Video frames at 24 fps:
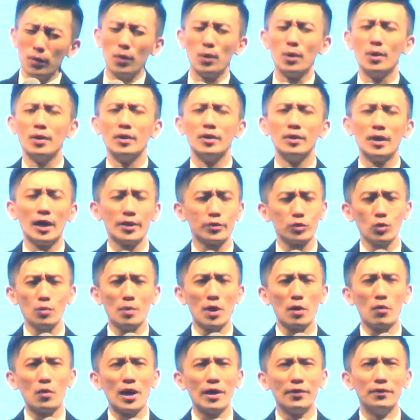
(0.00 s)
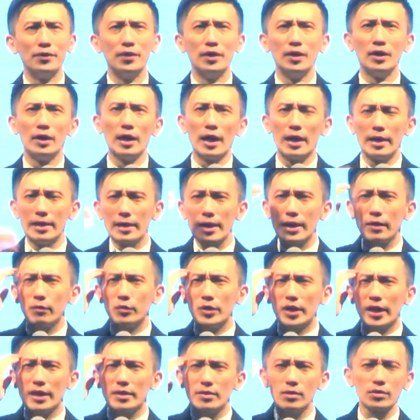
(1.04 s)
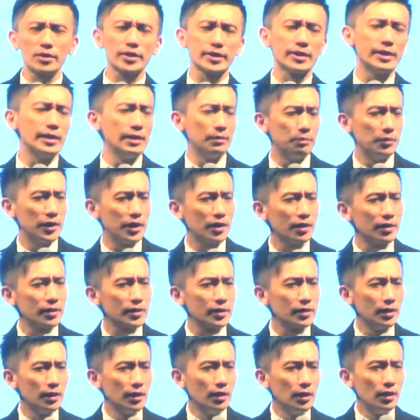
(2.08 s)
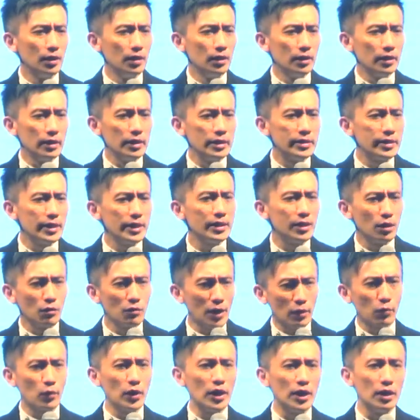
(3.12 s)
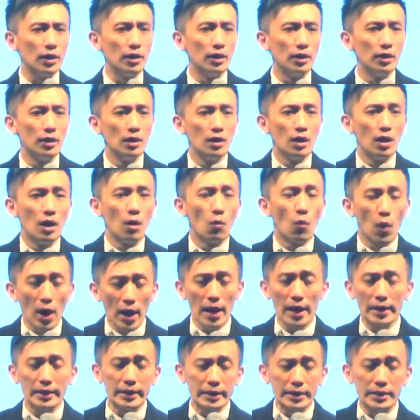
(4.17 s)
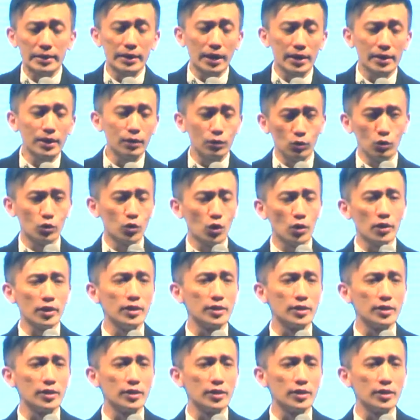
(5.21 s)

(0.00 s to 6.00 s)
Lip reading: not? I told my wife, at night we cannot sleep because is it the right way? Why I decided to join